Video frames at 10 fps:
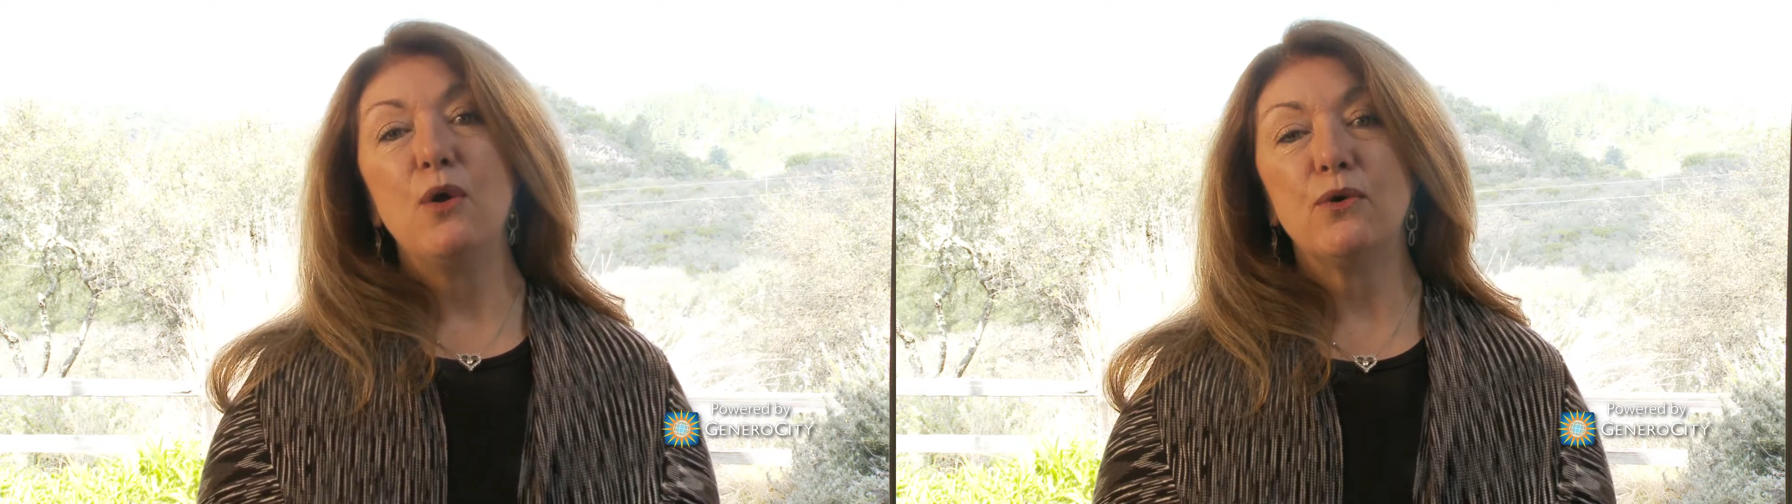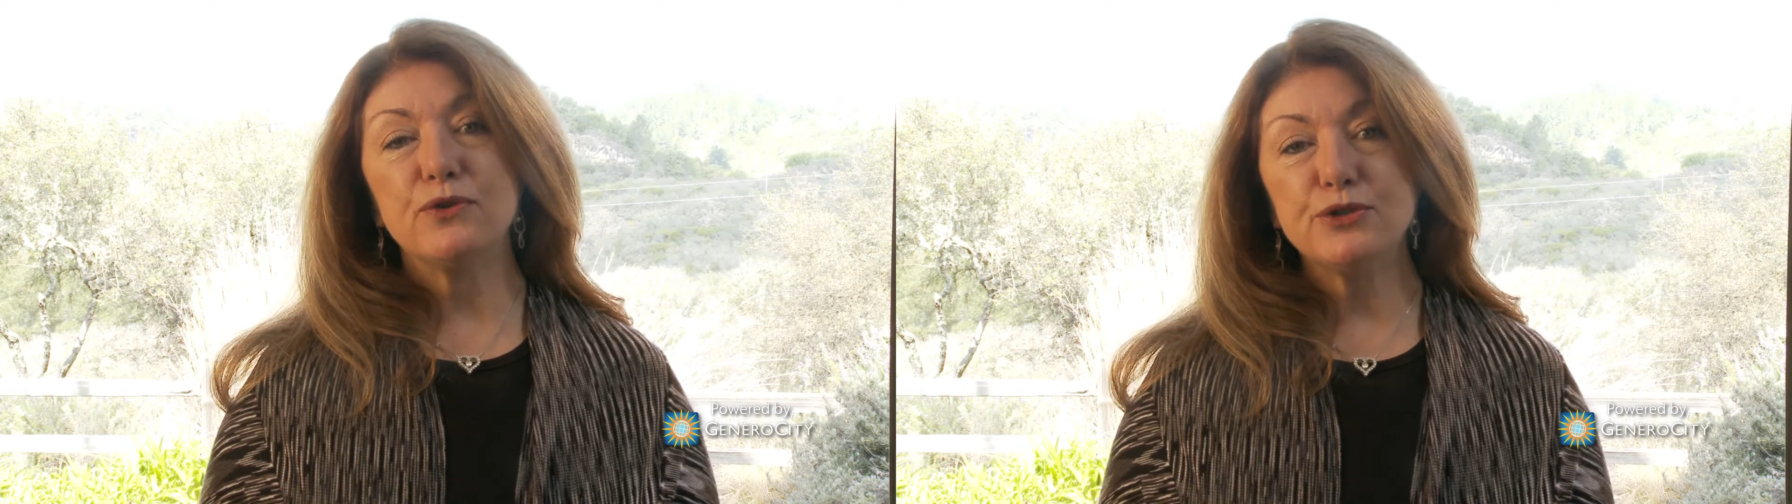
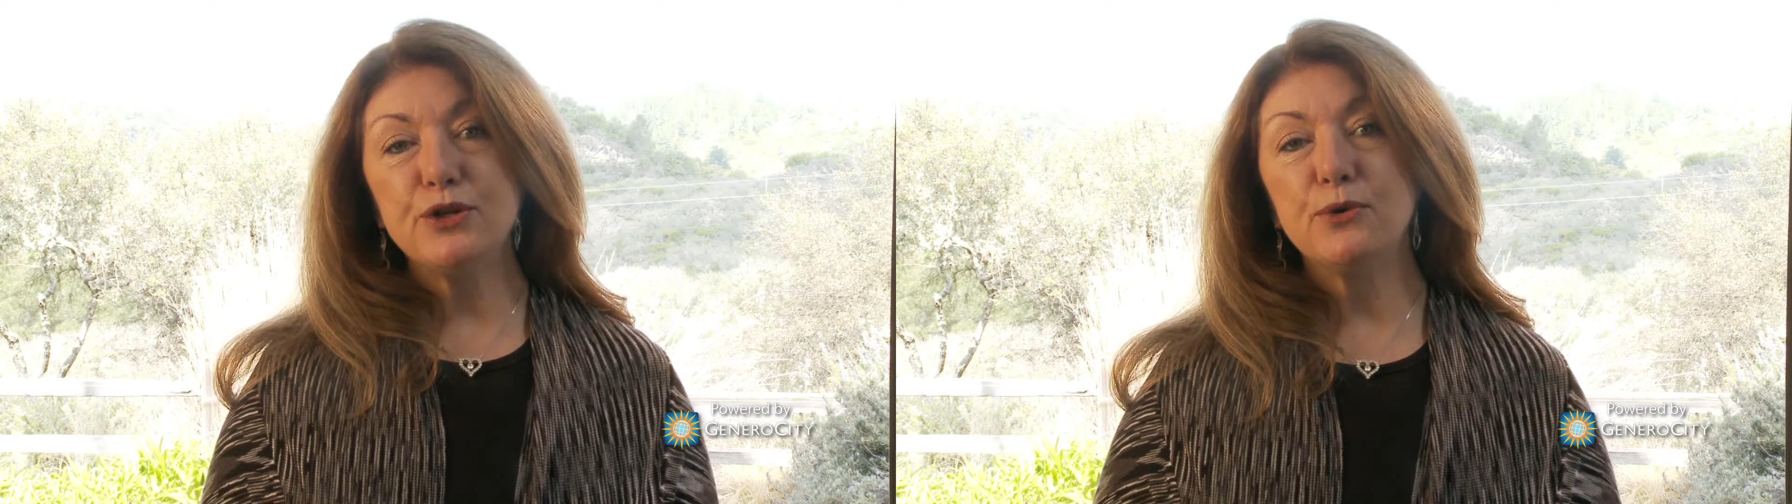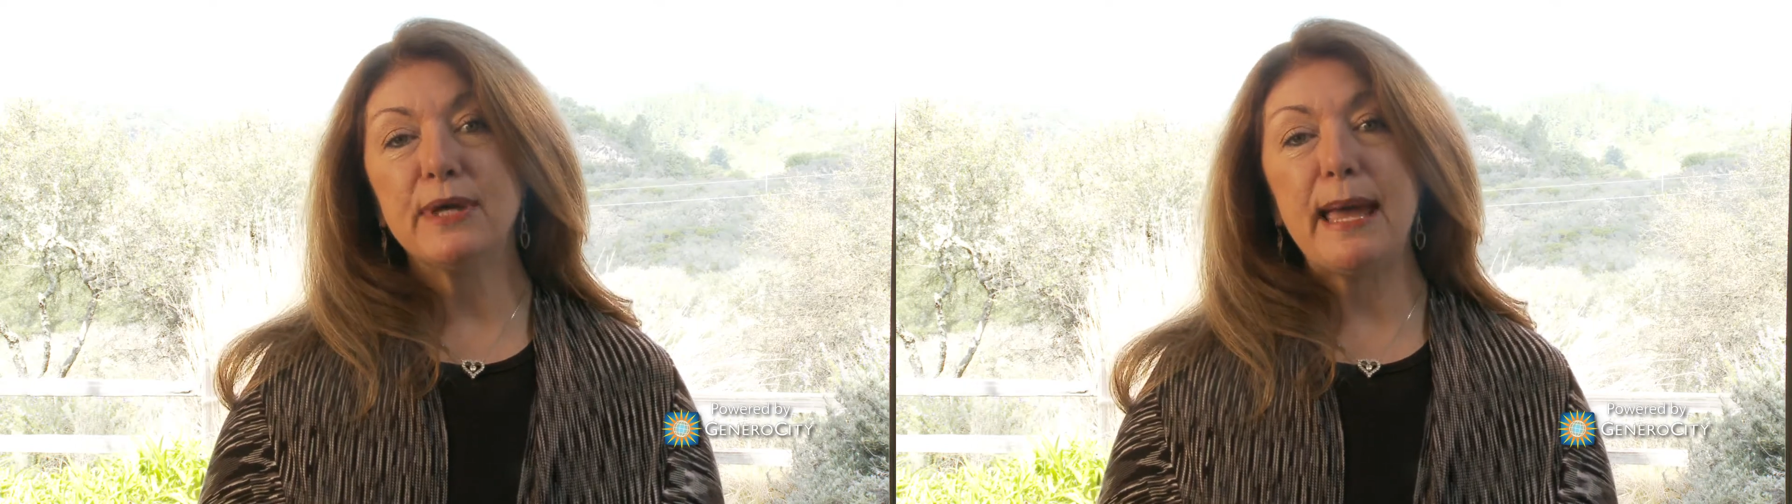or the
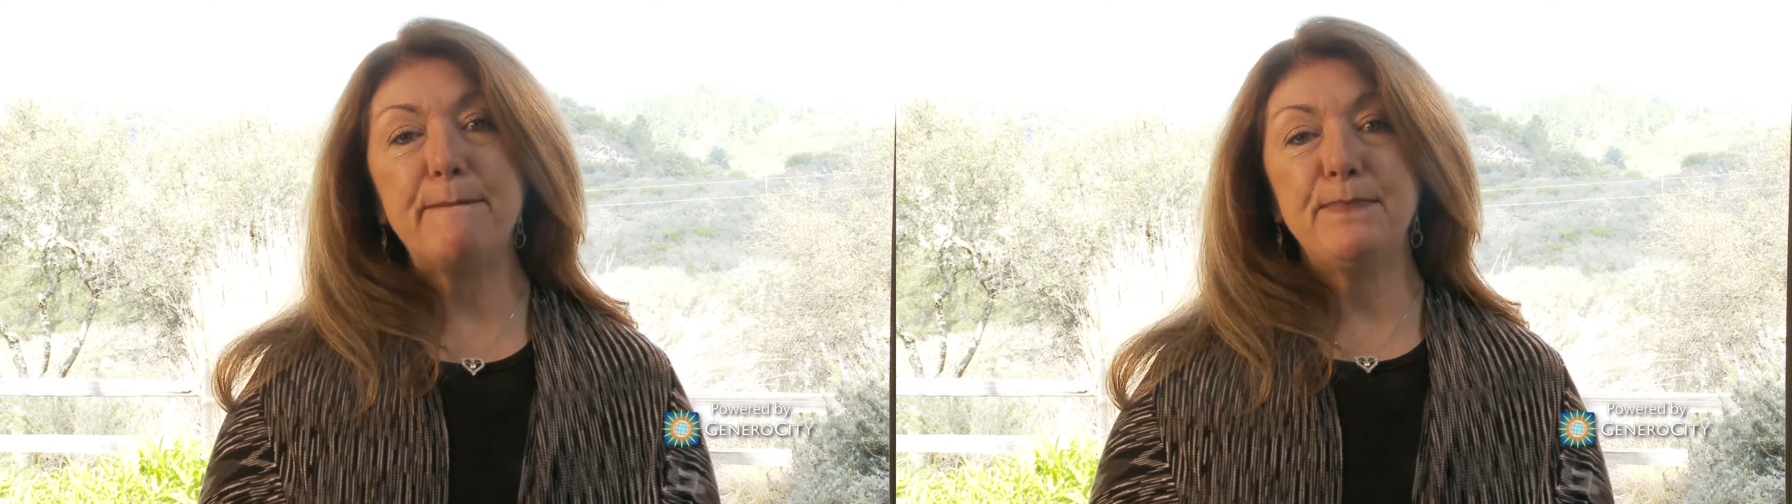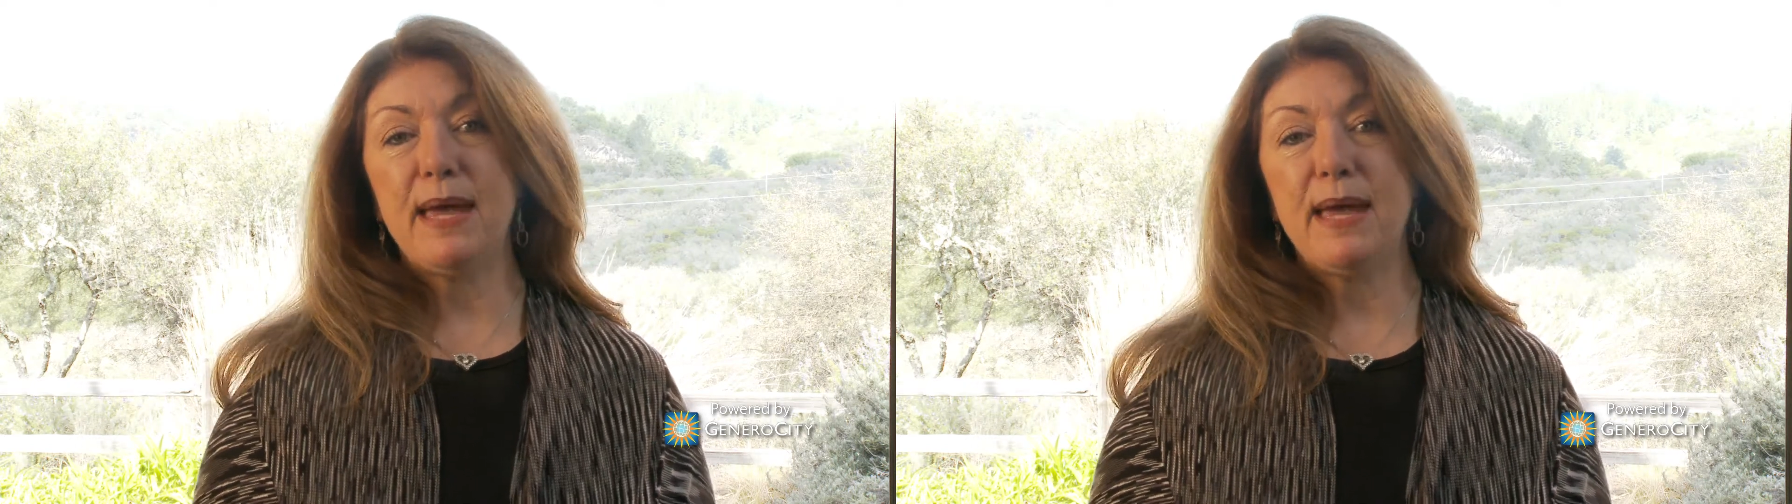snow-capped